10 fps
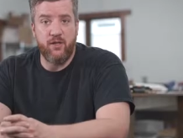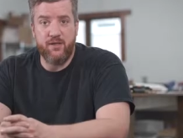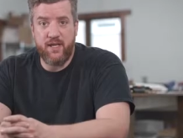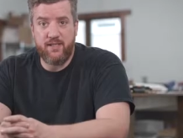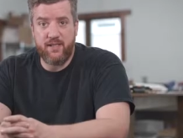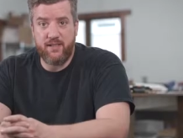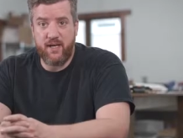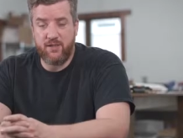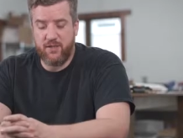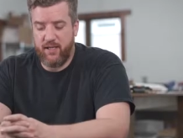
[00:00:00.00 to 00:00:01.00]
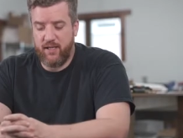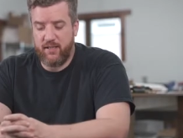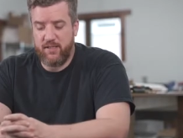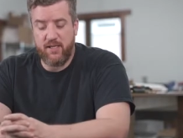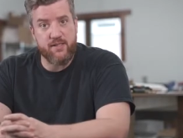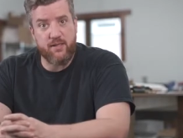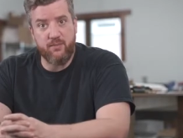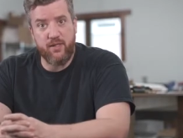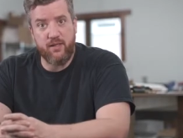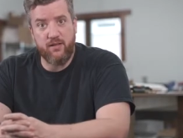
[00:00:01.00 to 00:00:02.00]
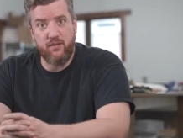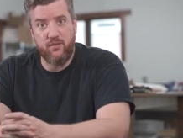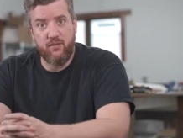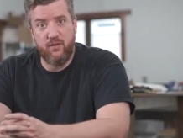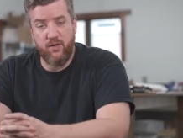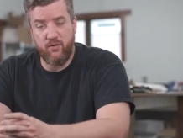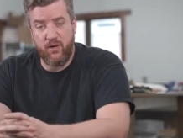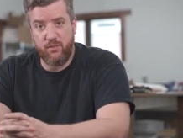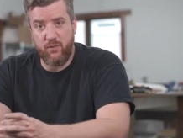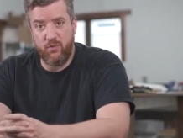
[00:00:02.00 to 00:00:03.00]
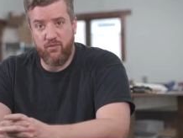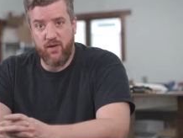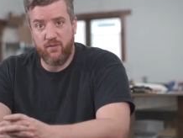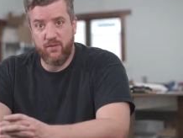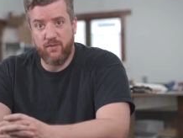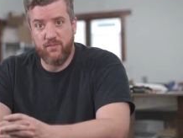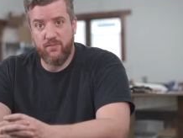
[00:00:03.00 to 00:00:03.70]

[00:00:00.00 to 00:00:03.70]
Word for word: on that day, Dr. King said something incredibly profound.